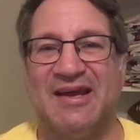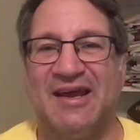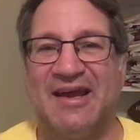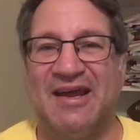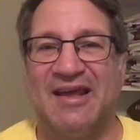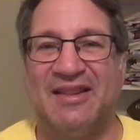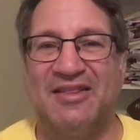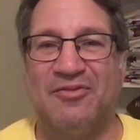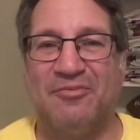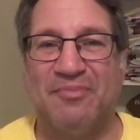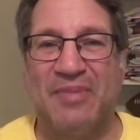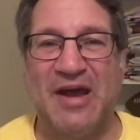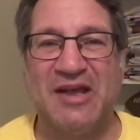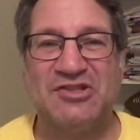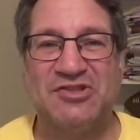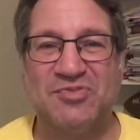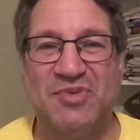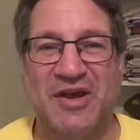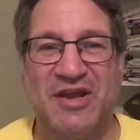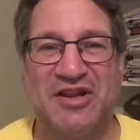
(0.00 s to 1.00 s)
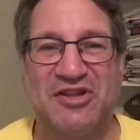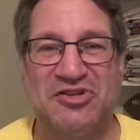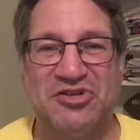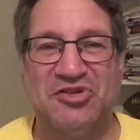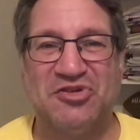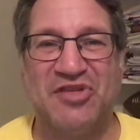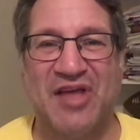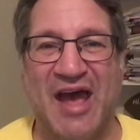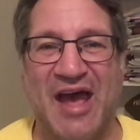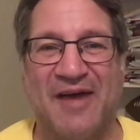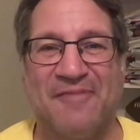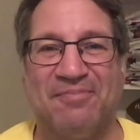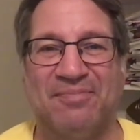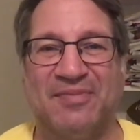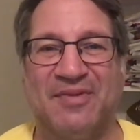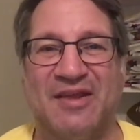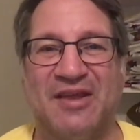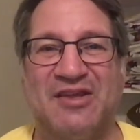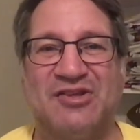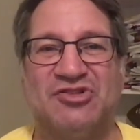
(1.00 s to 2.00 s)
And the best way to do that
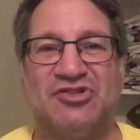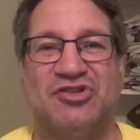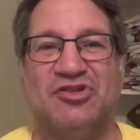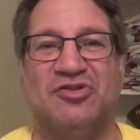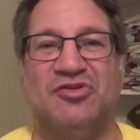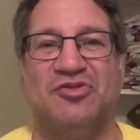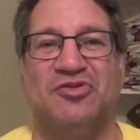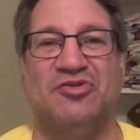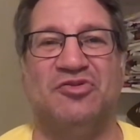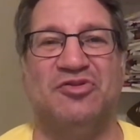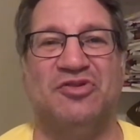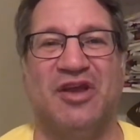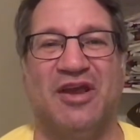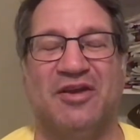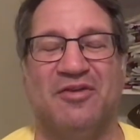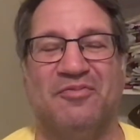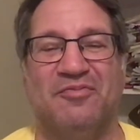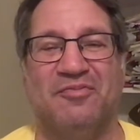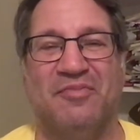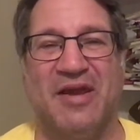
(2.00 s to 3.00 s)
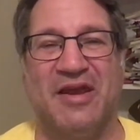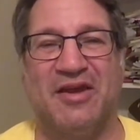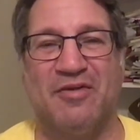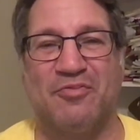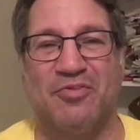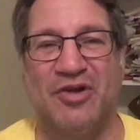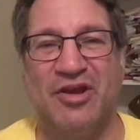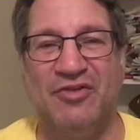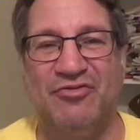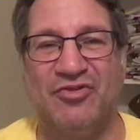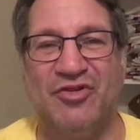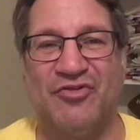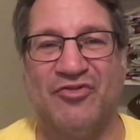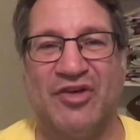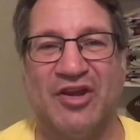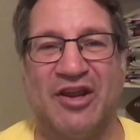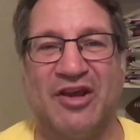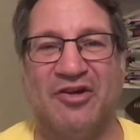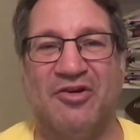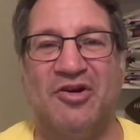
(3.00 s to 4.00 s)
is to make a preview
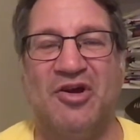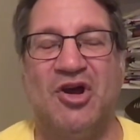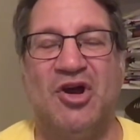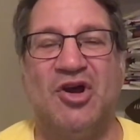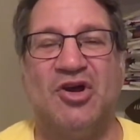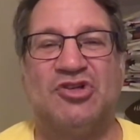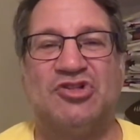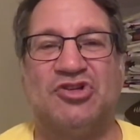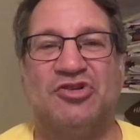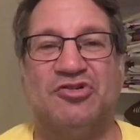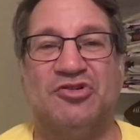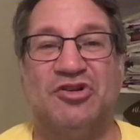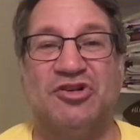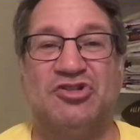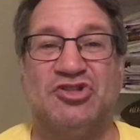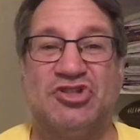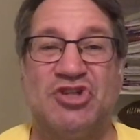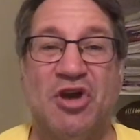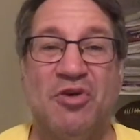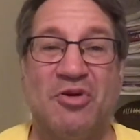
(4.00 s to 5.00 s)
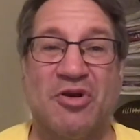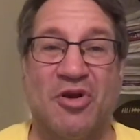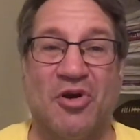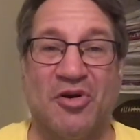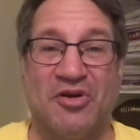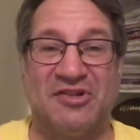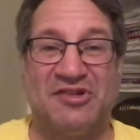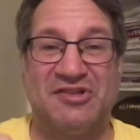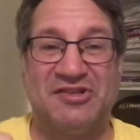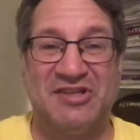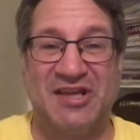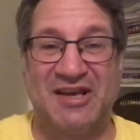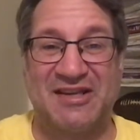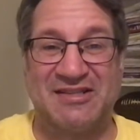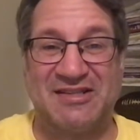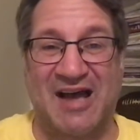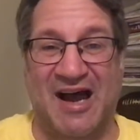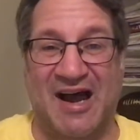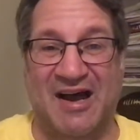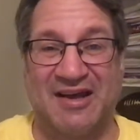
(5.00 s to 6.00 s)
video so you can show it on
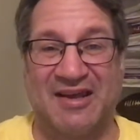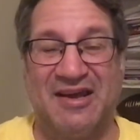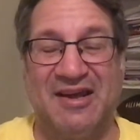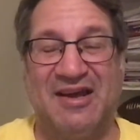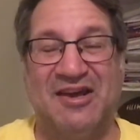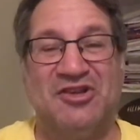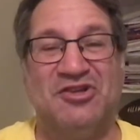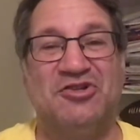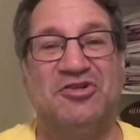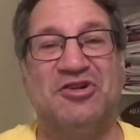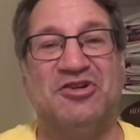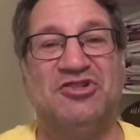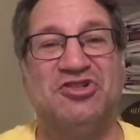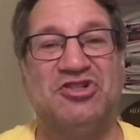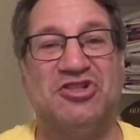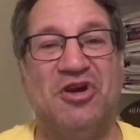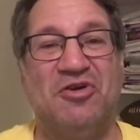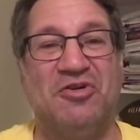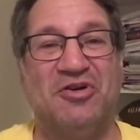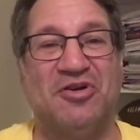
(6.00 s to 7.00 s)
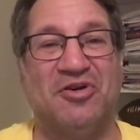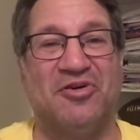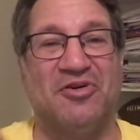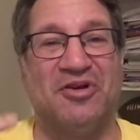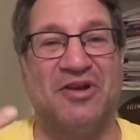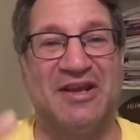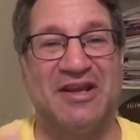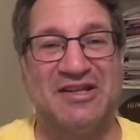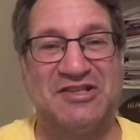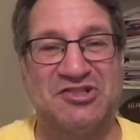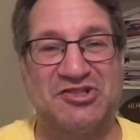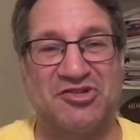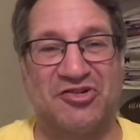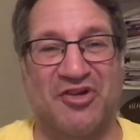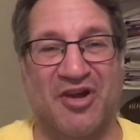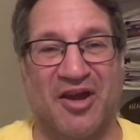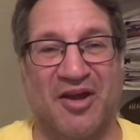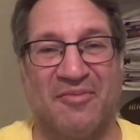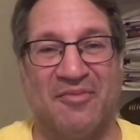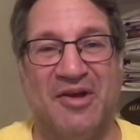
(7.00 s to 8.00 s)
TikTok. You can show it on
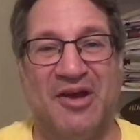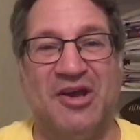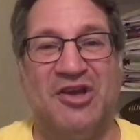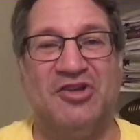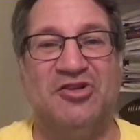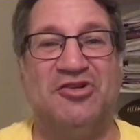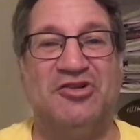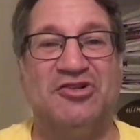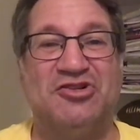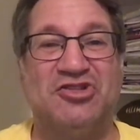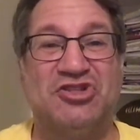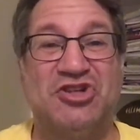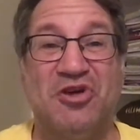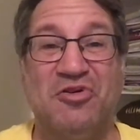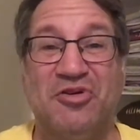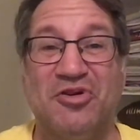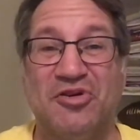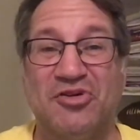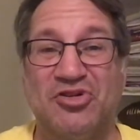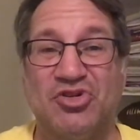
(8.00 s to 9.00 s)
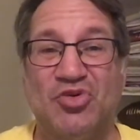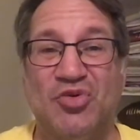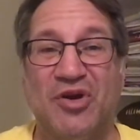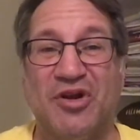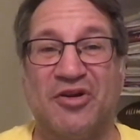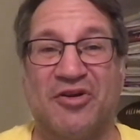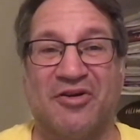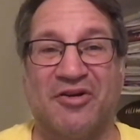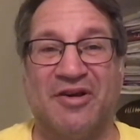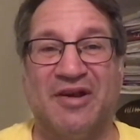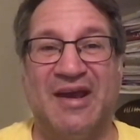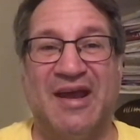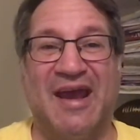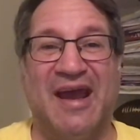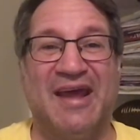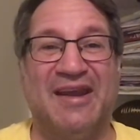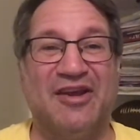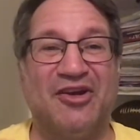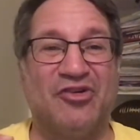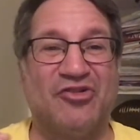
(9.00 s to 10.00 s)
Instagram. You can show it on Twitter. And
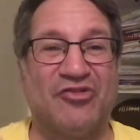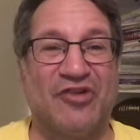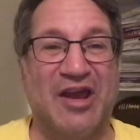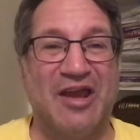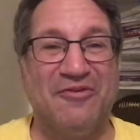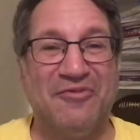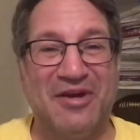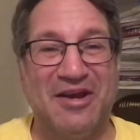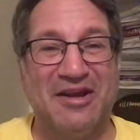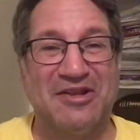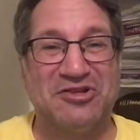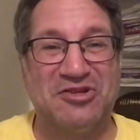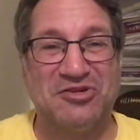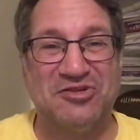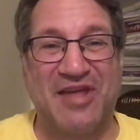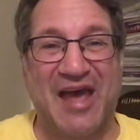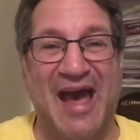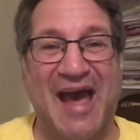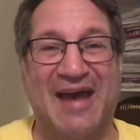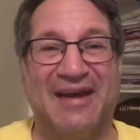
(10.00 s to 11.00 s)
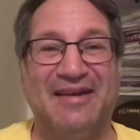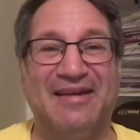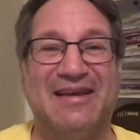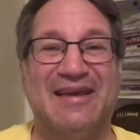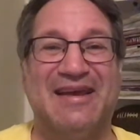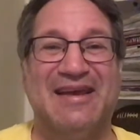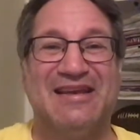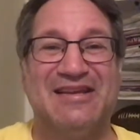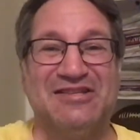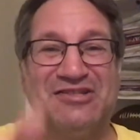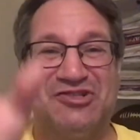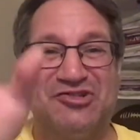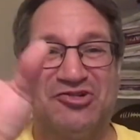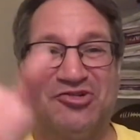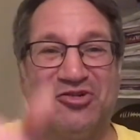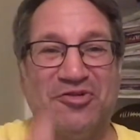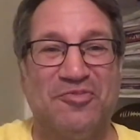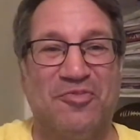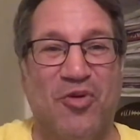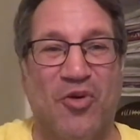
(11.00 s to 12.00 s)
a great way to do that is through
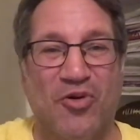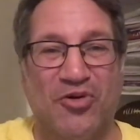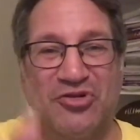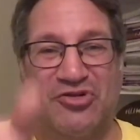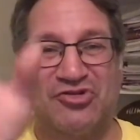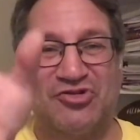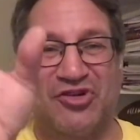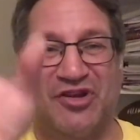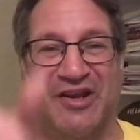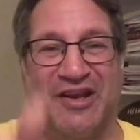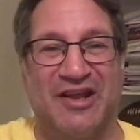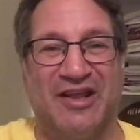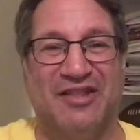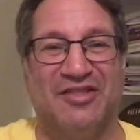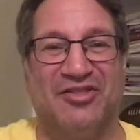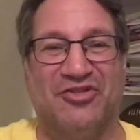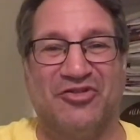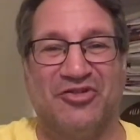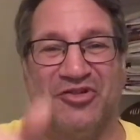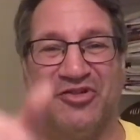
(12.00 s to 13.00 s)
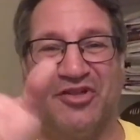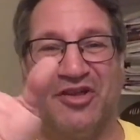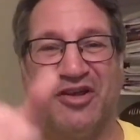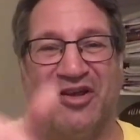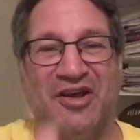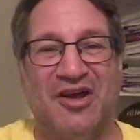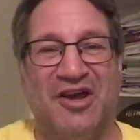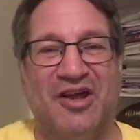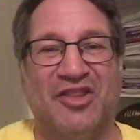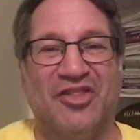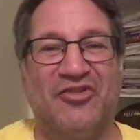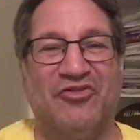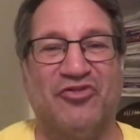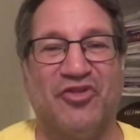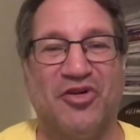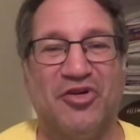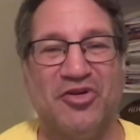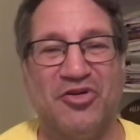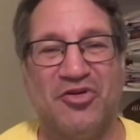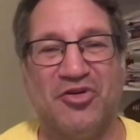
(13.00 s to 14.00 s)
portrait and through the
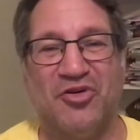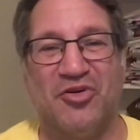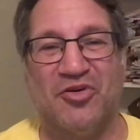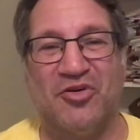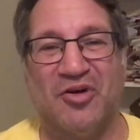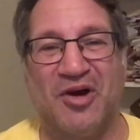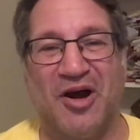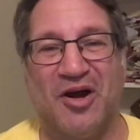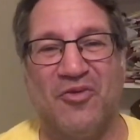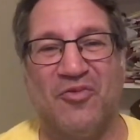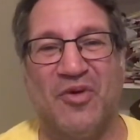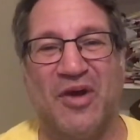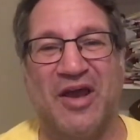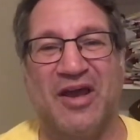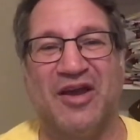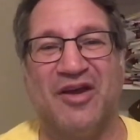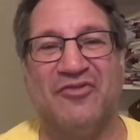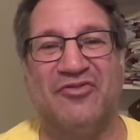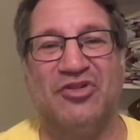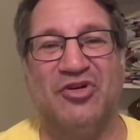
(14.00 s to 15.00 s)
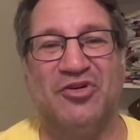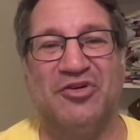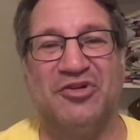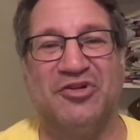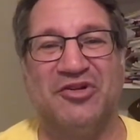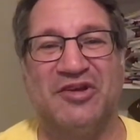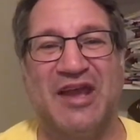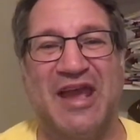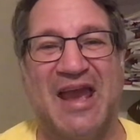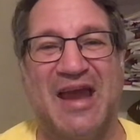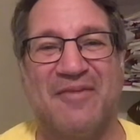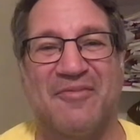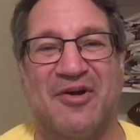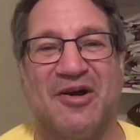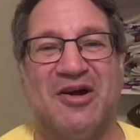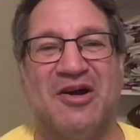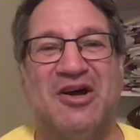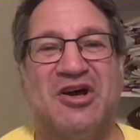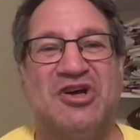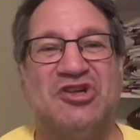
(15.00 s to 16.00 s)
vertical way of doing your camera.
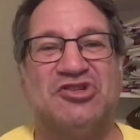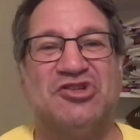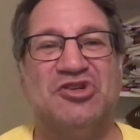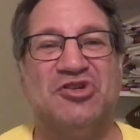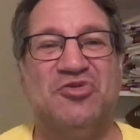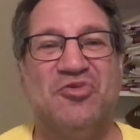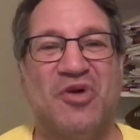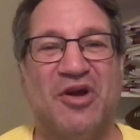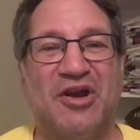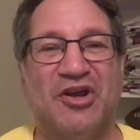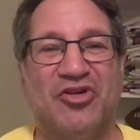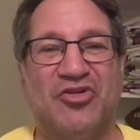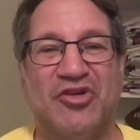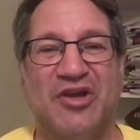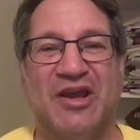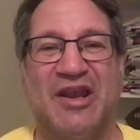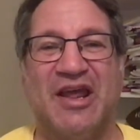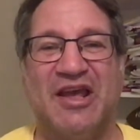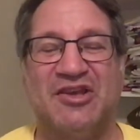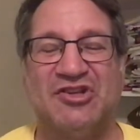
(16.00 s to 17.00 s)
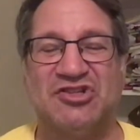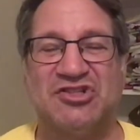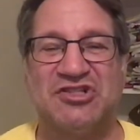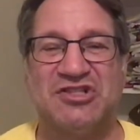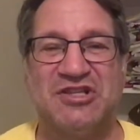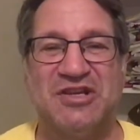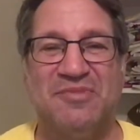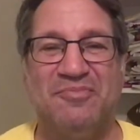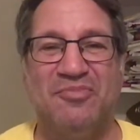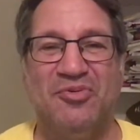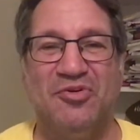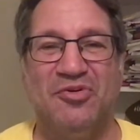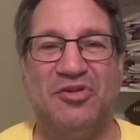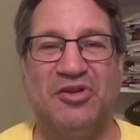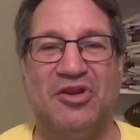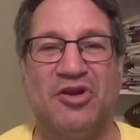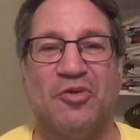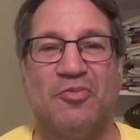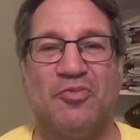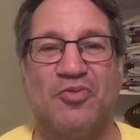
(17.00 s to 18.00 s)
So you want to create a simple
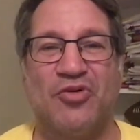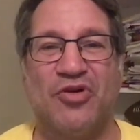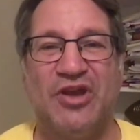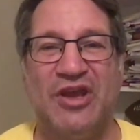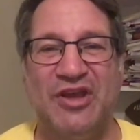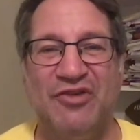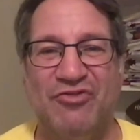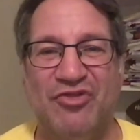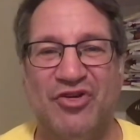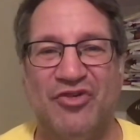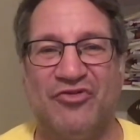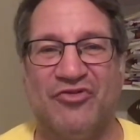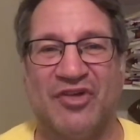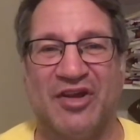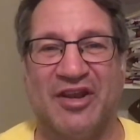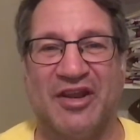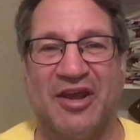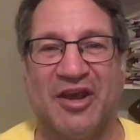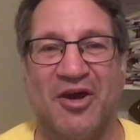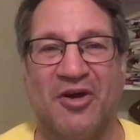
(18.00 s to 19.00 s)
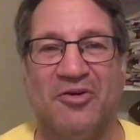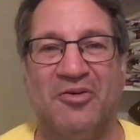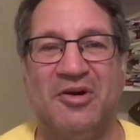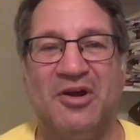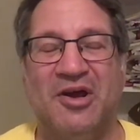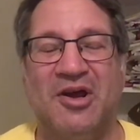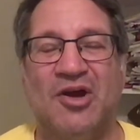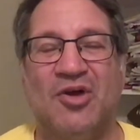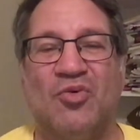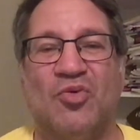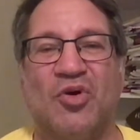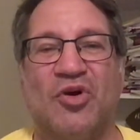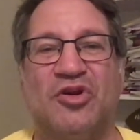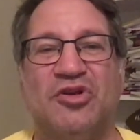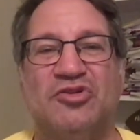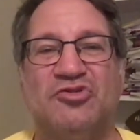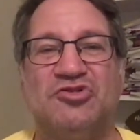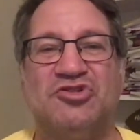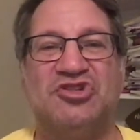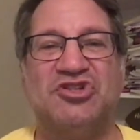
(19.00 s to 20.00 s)
little preview video where
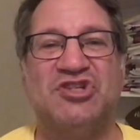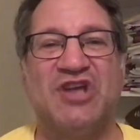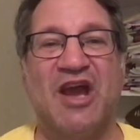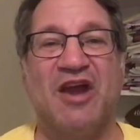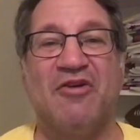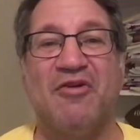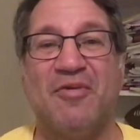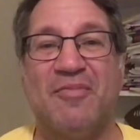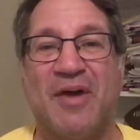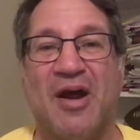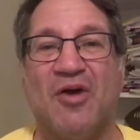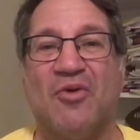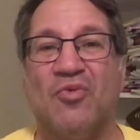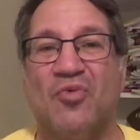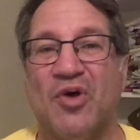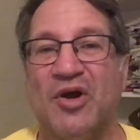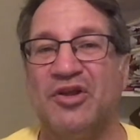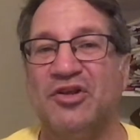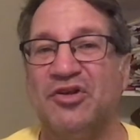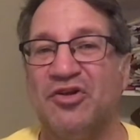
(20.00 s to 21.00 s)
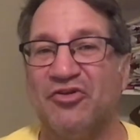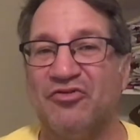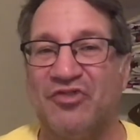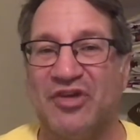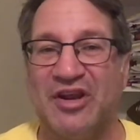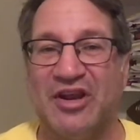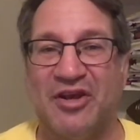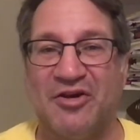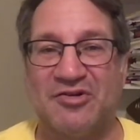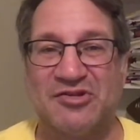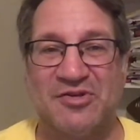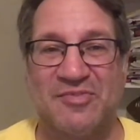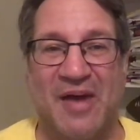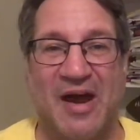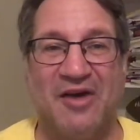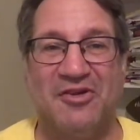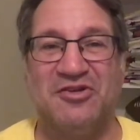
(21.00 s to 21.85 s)
you share about what your video is about.